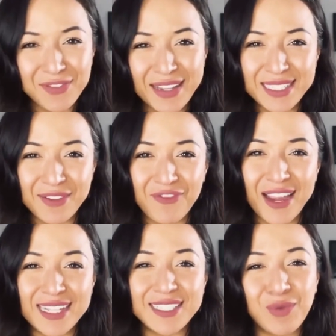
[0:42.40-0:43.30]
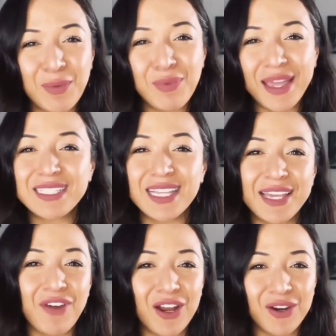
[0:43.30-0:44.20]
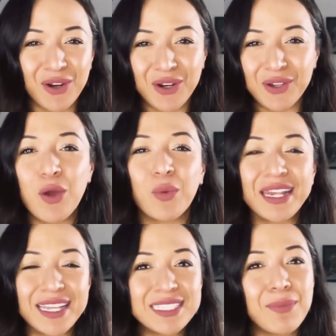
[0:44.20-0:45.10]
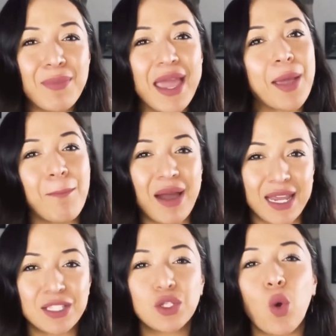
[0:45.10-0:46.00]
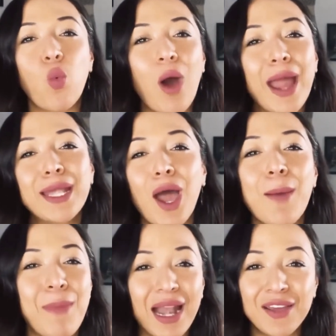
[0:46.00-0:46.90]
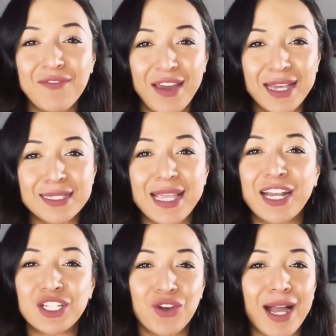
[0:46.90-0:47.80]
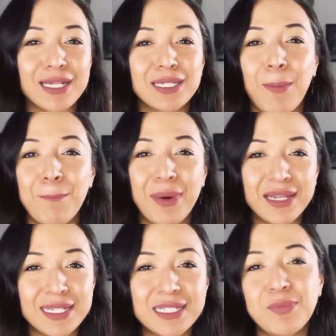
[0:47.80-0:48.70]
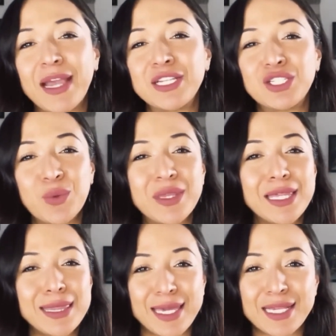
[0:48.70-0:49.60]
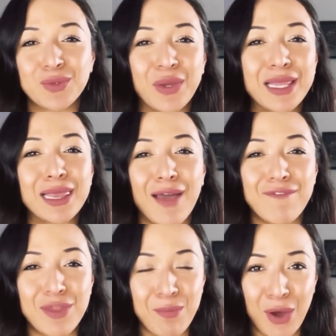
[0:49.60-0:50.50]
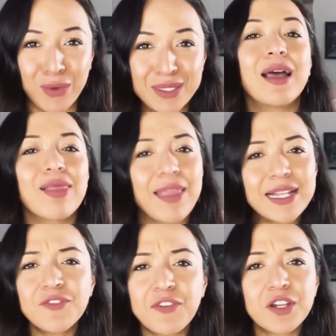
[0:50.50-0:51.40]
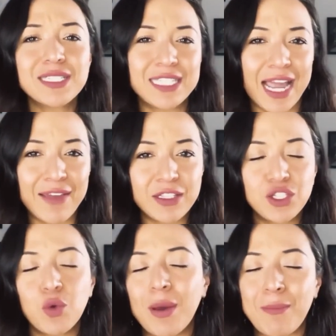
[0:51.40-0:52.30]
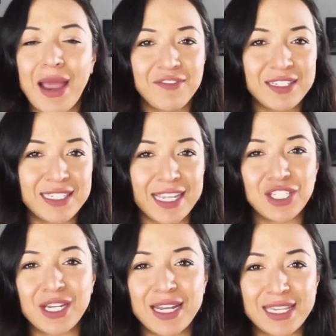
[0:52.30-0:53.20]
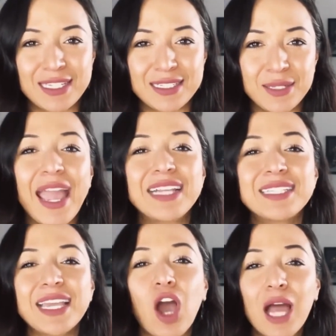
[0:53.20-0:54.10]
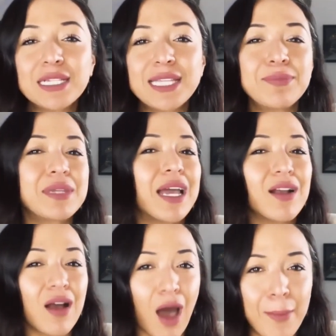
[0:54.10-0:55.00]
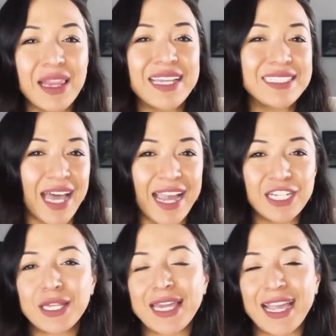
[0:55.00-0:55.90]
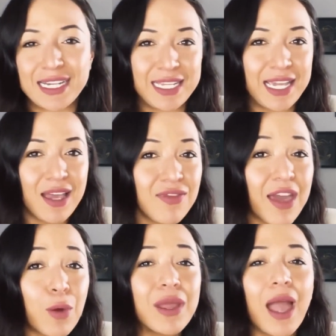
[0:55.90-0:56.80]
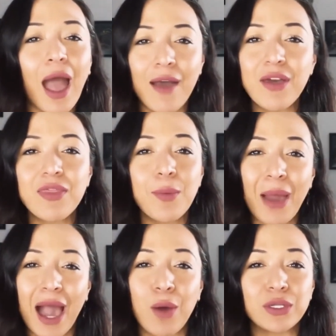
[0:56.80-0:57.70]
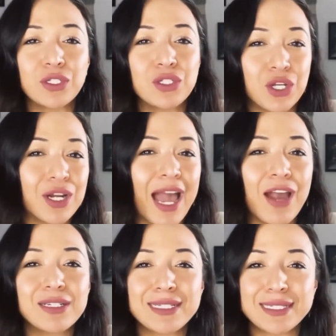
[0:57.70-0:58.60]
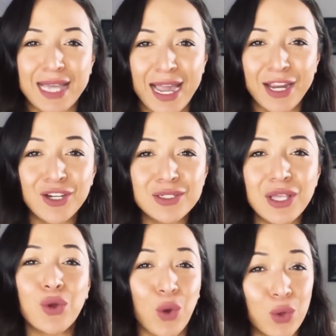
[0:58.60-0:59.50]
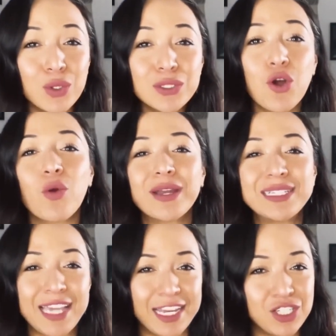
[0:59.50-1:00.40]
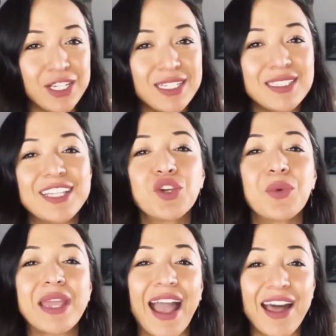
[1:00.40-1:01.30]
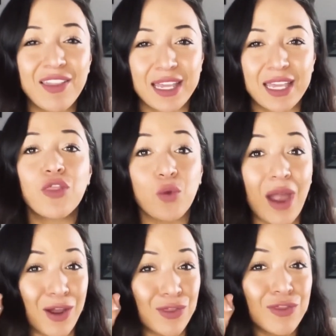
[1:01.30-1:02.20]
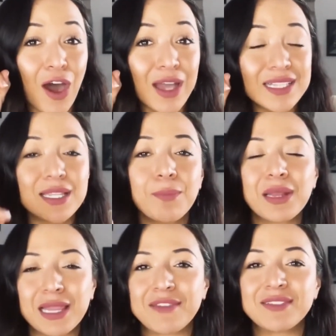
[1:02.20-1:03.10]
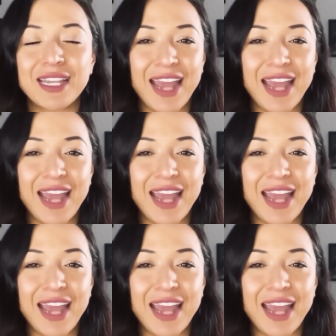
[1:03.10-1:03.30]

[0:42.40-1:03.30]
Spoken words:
face it, friends, if we plan to live on earth, we need to make money. So why not manifest and attract abundance by doing the things we love the most? Let's first dive into what manifestation is. It's a concept commonly tied to the idea that we have the power to turn our desires, goals, or intentions into reality through our thoughts, beliefs, and